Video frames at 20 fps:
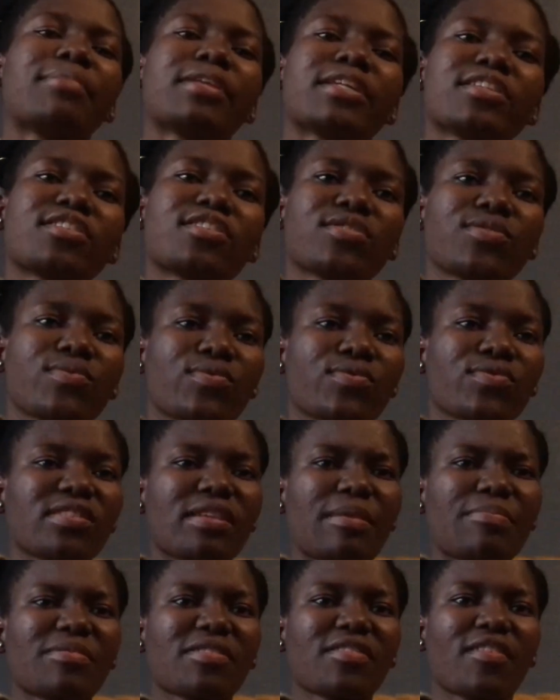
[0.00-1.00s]
please do
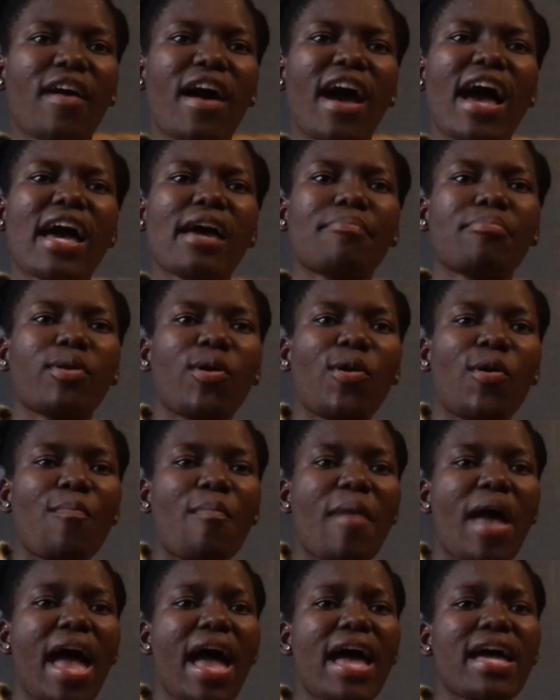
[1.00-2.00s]
subscribe,
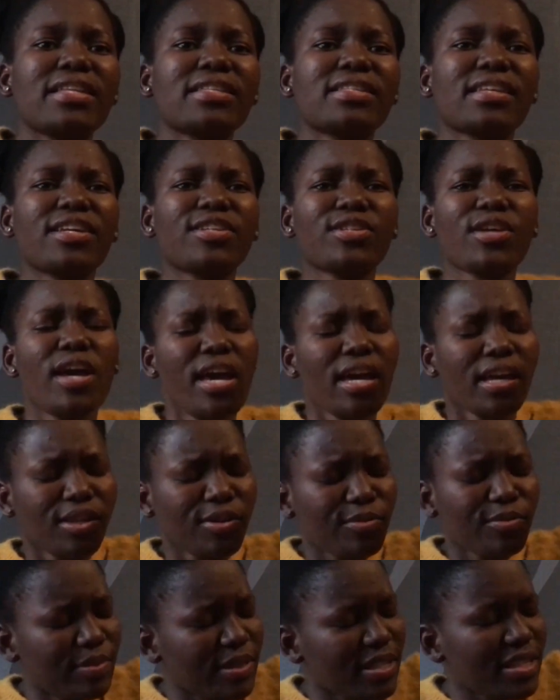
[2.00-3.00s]
comment, and
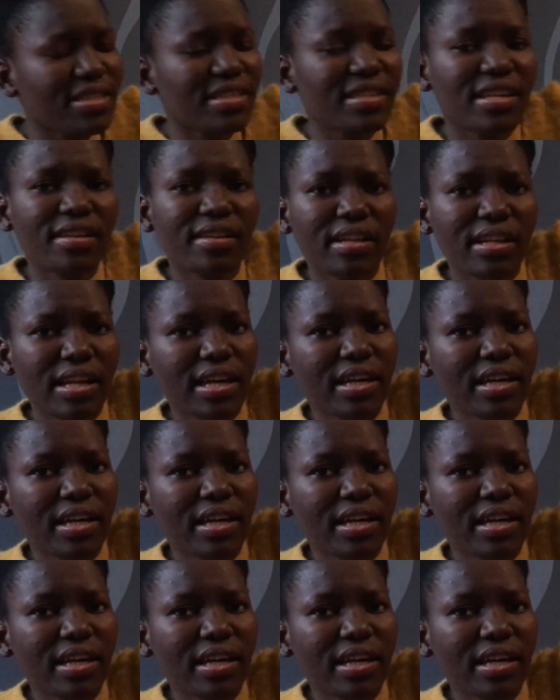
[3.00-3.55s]
can you please